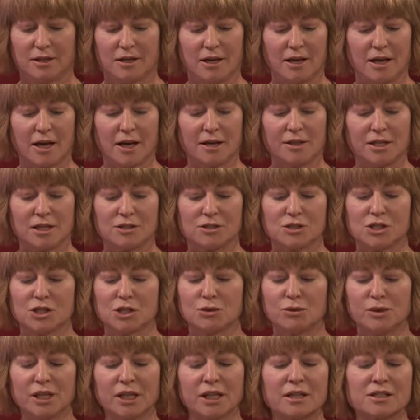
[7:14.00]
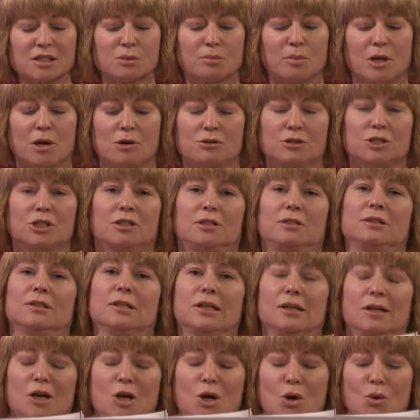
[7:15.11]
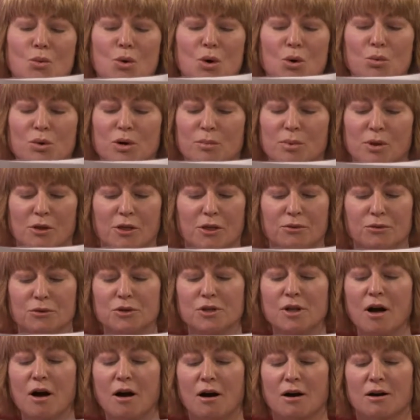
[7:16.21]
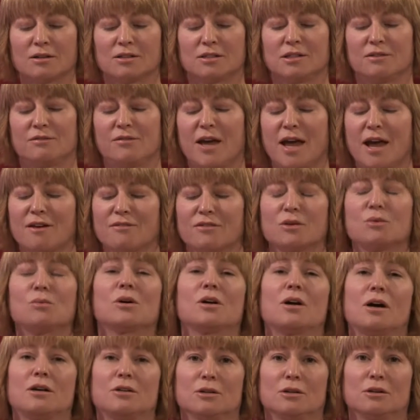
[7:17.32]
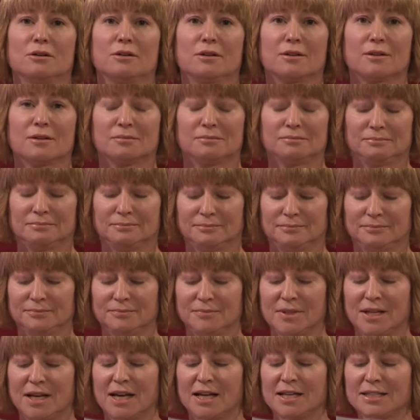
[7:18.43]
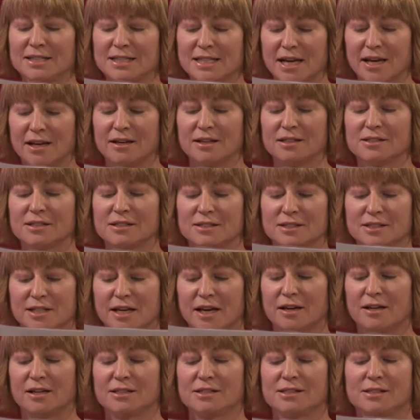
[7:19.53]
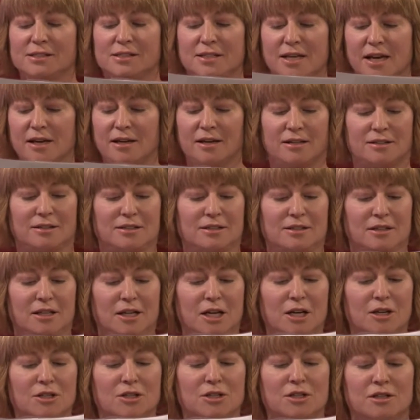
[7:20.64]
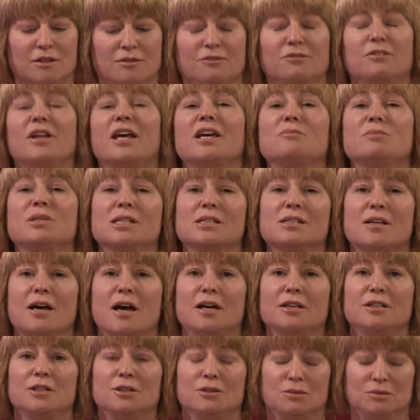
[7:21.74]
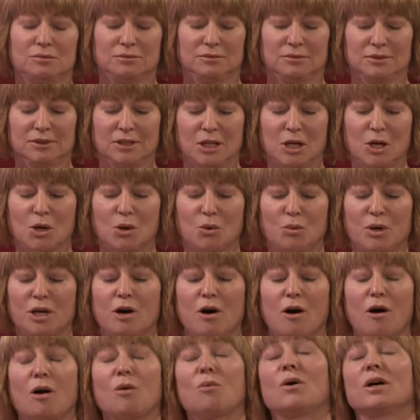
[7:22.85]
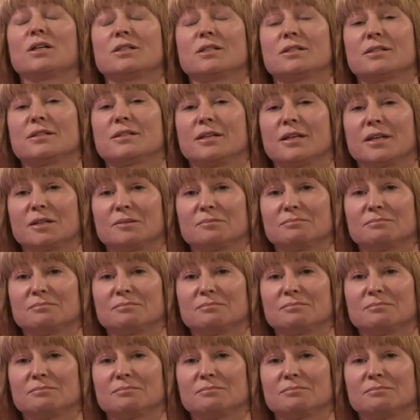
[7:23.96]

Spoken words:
and the ensuing explosion will ripple through the hearts of everyone on earth. Dance, dance, dance to the flame inside you we all want to see.